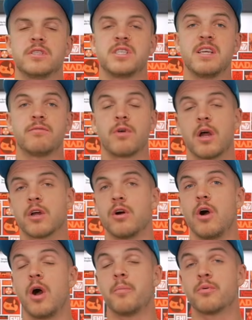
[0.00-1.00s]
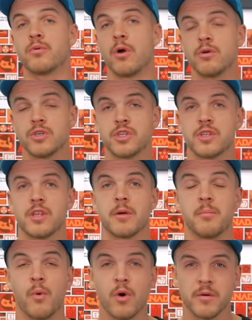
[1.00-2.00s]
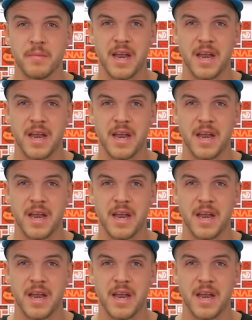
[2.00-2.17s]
Steve Rocco approached their board